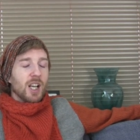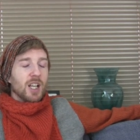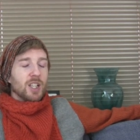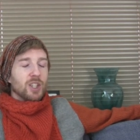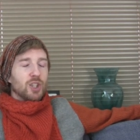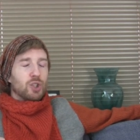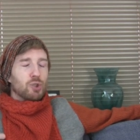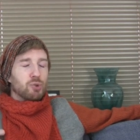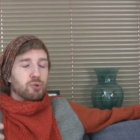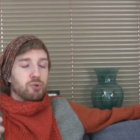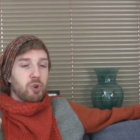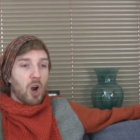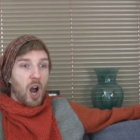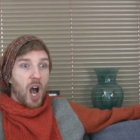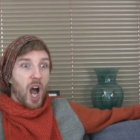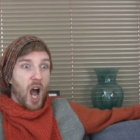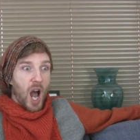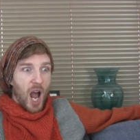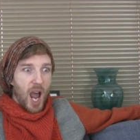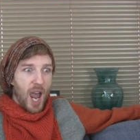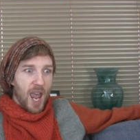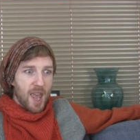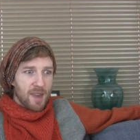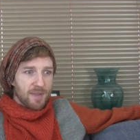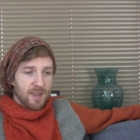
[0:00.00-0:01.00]

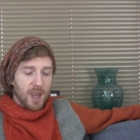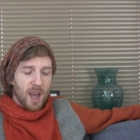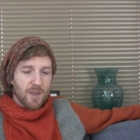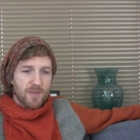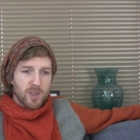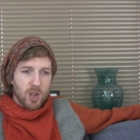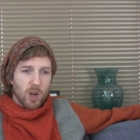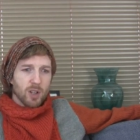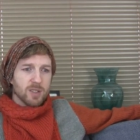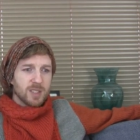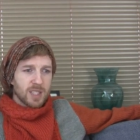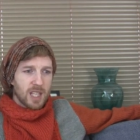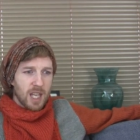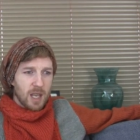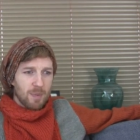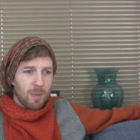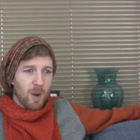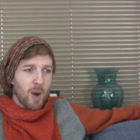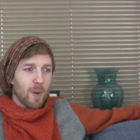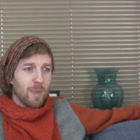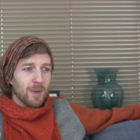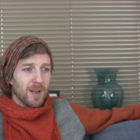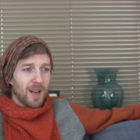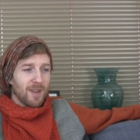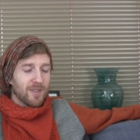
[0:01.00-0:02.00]
drive that I've got to keep
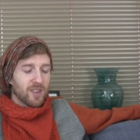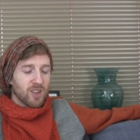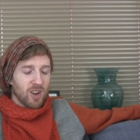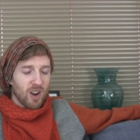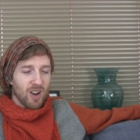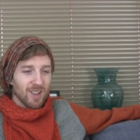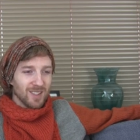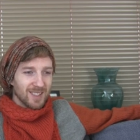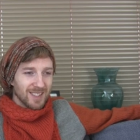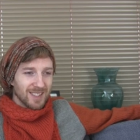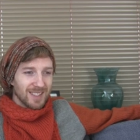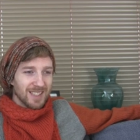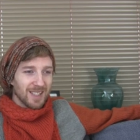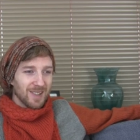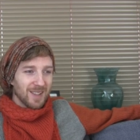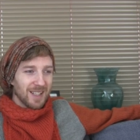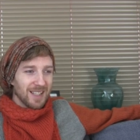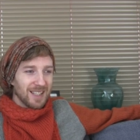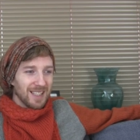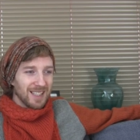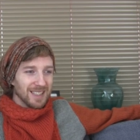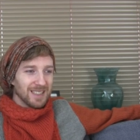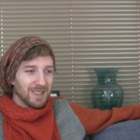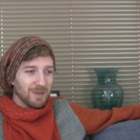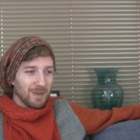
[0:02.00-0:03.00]
up and I've got to do it
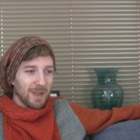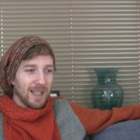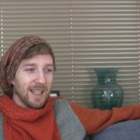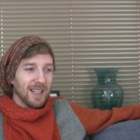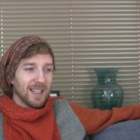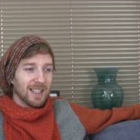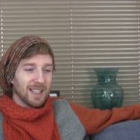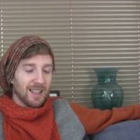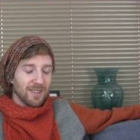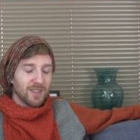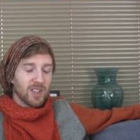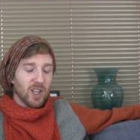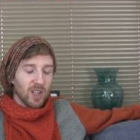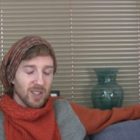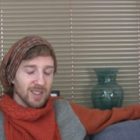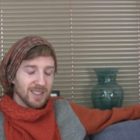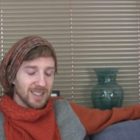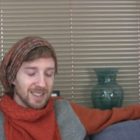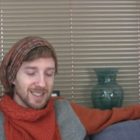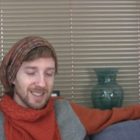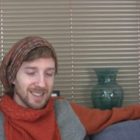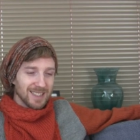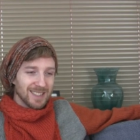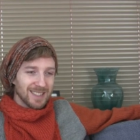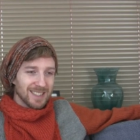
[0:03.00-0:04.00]
this week and I've got to
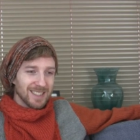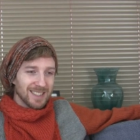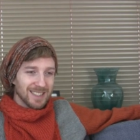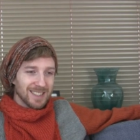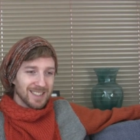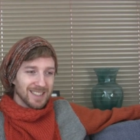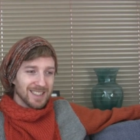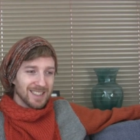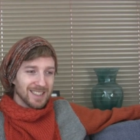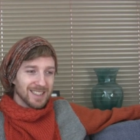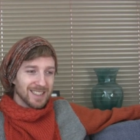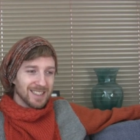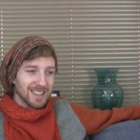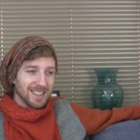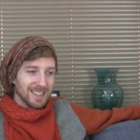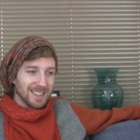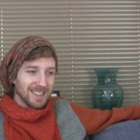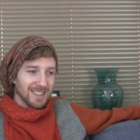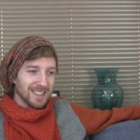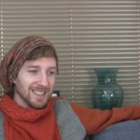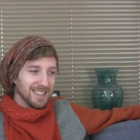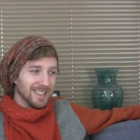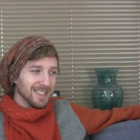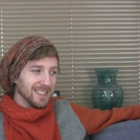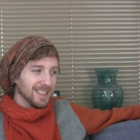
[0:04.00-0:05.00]

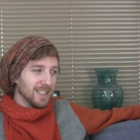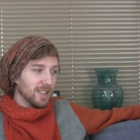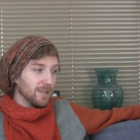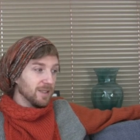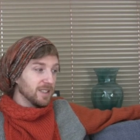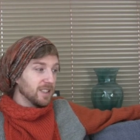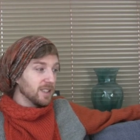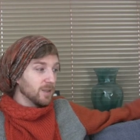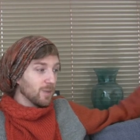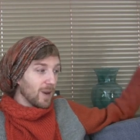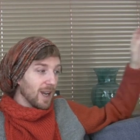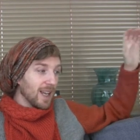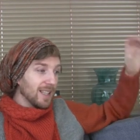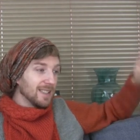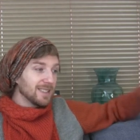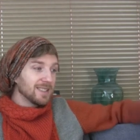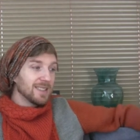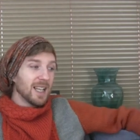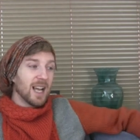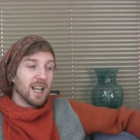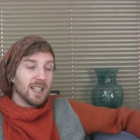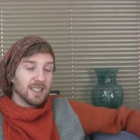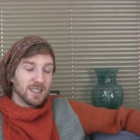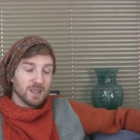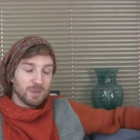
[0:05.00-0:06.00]
da-da-da-da-da-da-da-da-da-da, which is why I
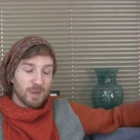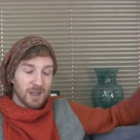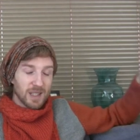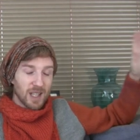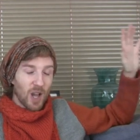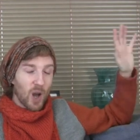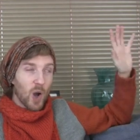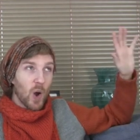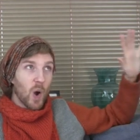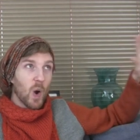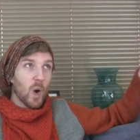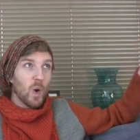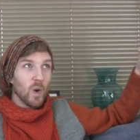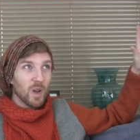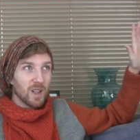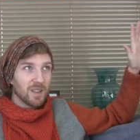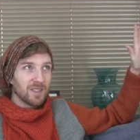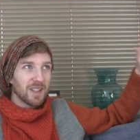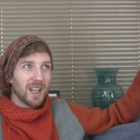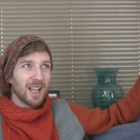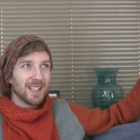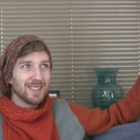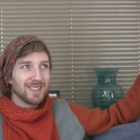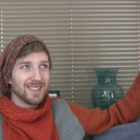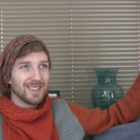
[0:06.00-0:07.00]
sat and spent the whole of
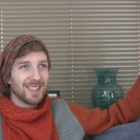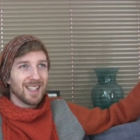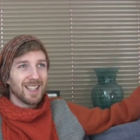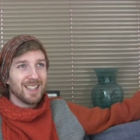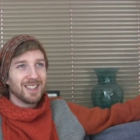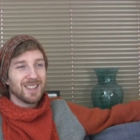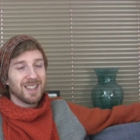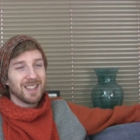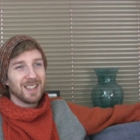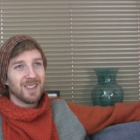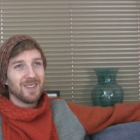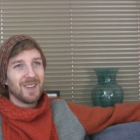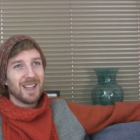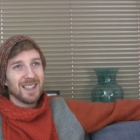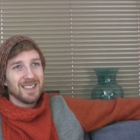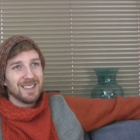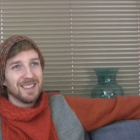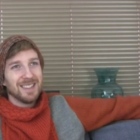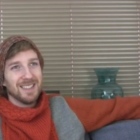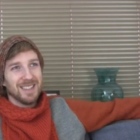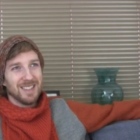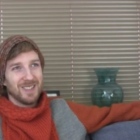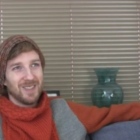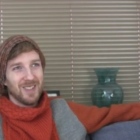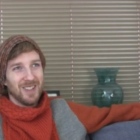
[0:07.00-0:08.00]
yesterday doing the
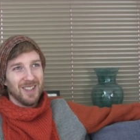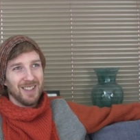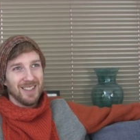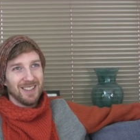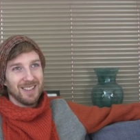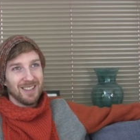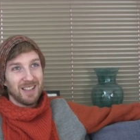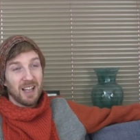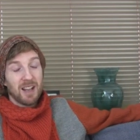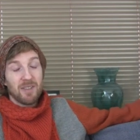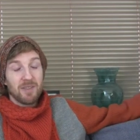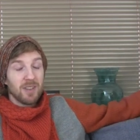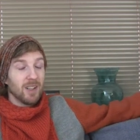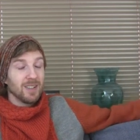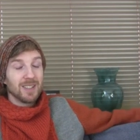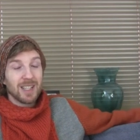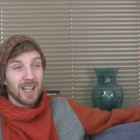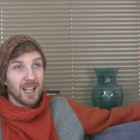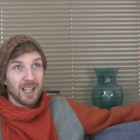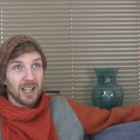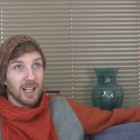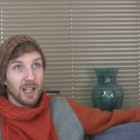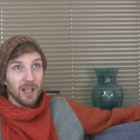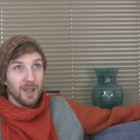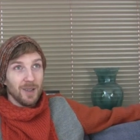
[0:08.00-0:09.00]
Westminster one, because I was like, I've got to
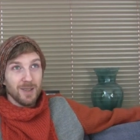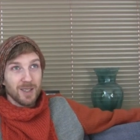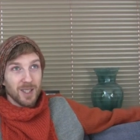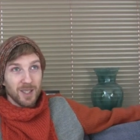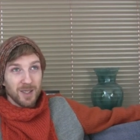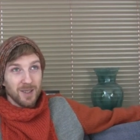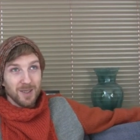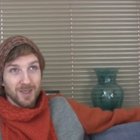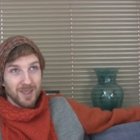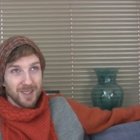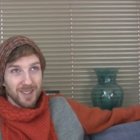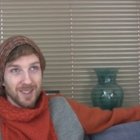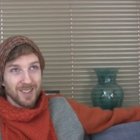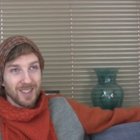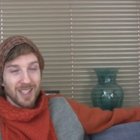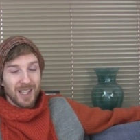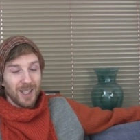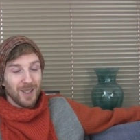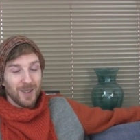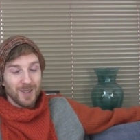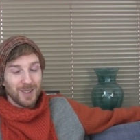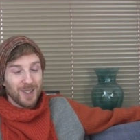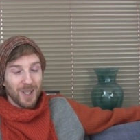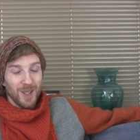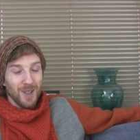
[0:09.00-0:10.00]
get
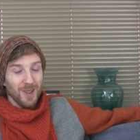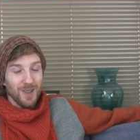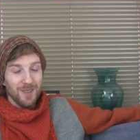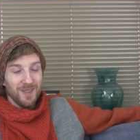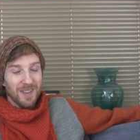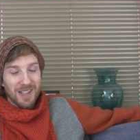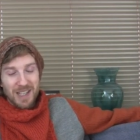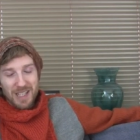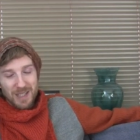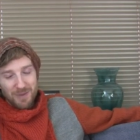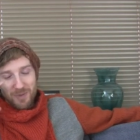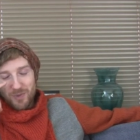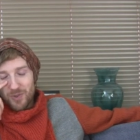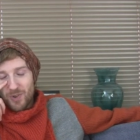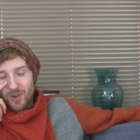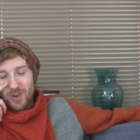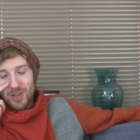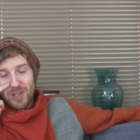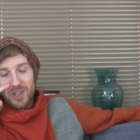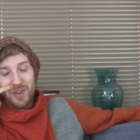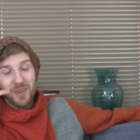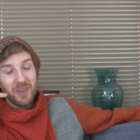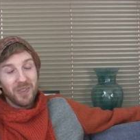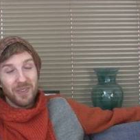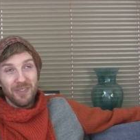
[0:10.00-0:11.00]
Clue 2 finished before
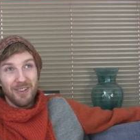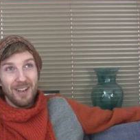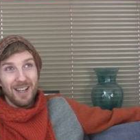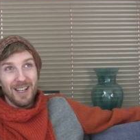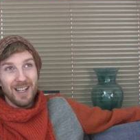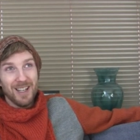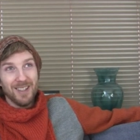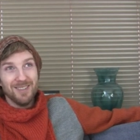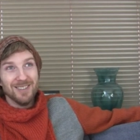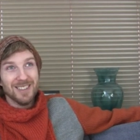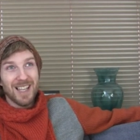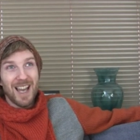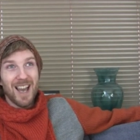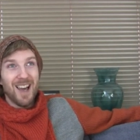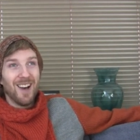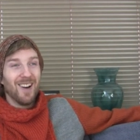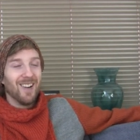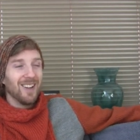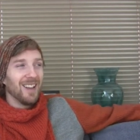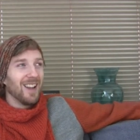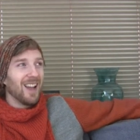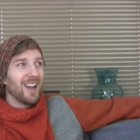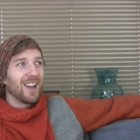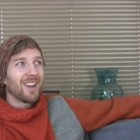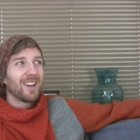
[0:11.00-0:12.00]
Clue 3 comes
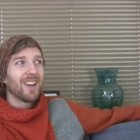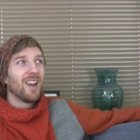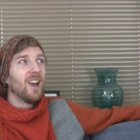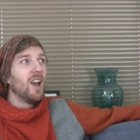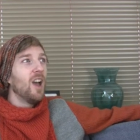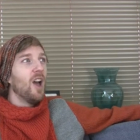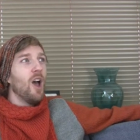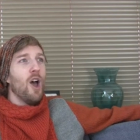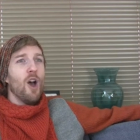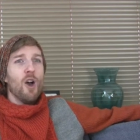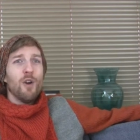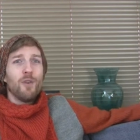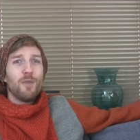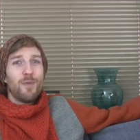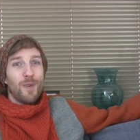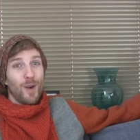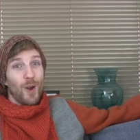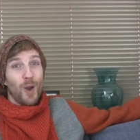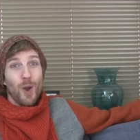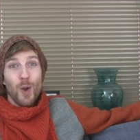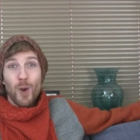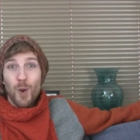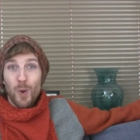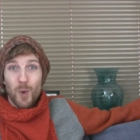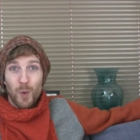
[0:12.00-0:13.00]
out. Like, for
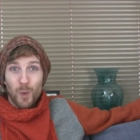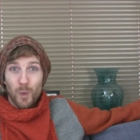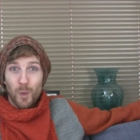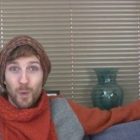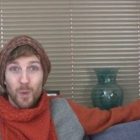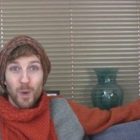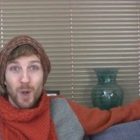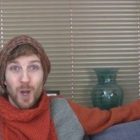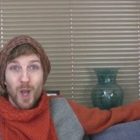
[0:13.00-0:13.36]
who?